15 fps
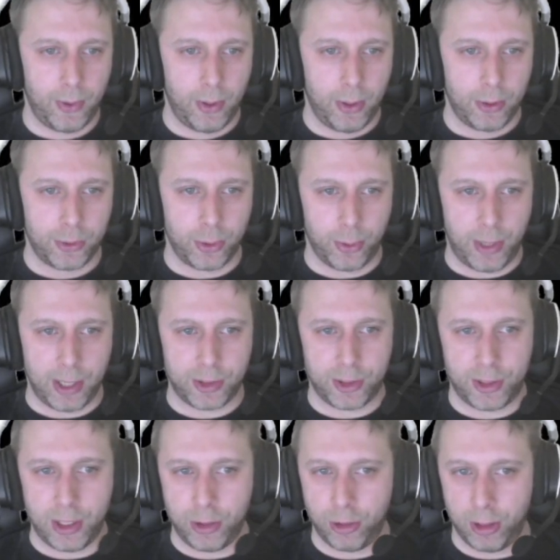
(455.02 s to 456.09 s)
So that's
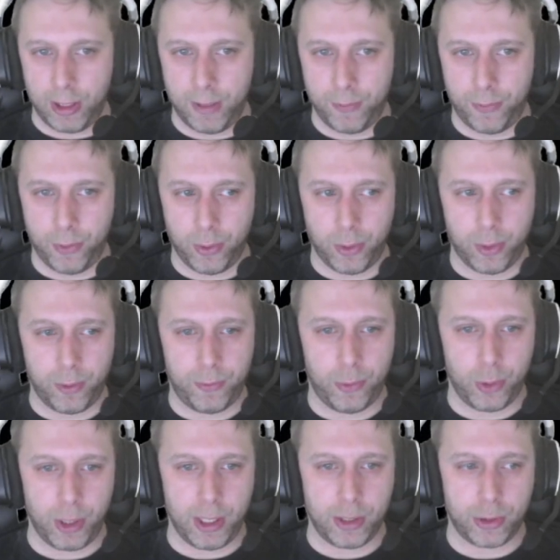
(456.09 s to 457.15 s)
essentially it for
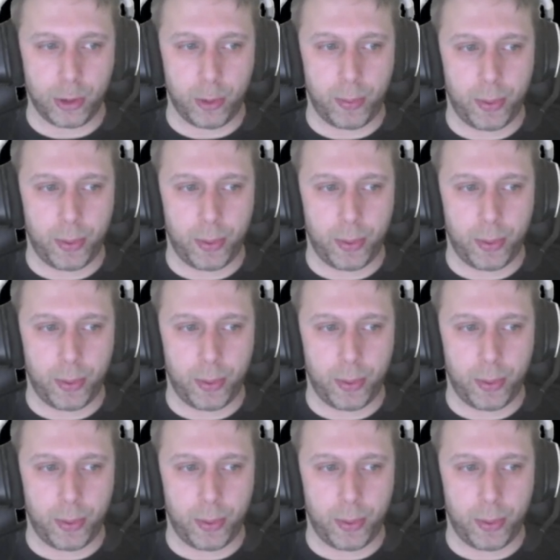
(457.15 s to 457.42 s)
GitHub.